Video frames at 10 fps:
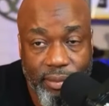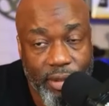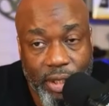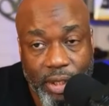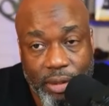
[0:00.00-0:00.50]

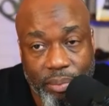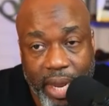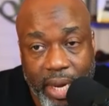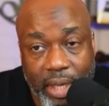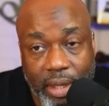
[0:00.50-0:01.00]
just
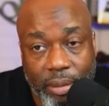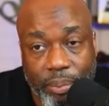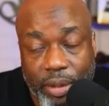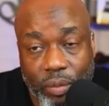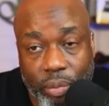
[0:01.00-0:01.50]
manning up
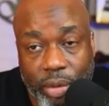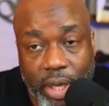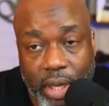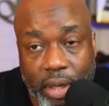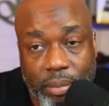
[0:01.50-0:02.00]
and
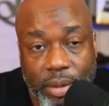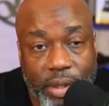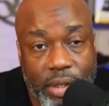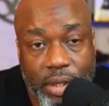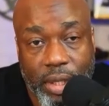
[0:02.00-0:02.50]
womaning up and
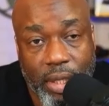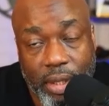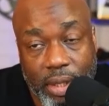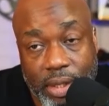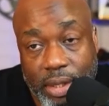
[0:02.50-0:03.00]
just saying
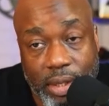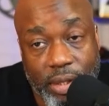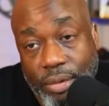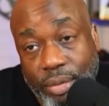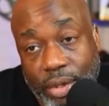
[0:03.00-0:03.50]
listen this
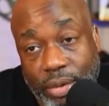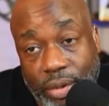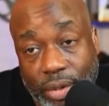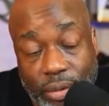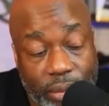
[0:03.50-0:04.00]
is what we're gonna
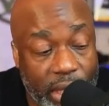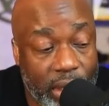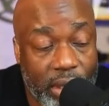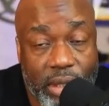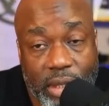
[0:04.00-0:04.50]
do man
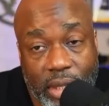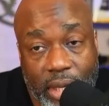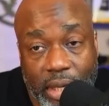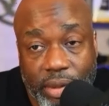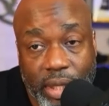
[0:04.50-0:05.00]
this is the
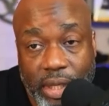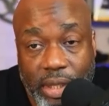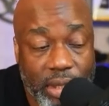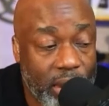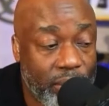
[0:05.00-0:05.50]
kind of
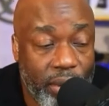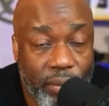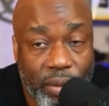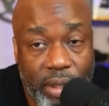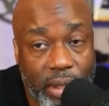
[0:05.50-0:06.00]
relationship we
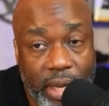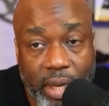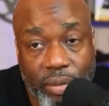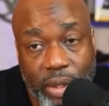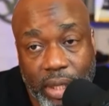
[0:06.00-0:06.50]
want how
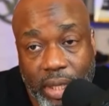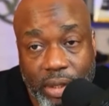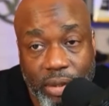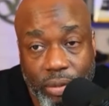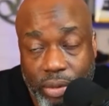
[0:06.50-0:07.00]
do we get
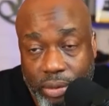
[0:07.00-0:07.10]
to it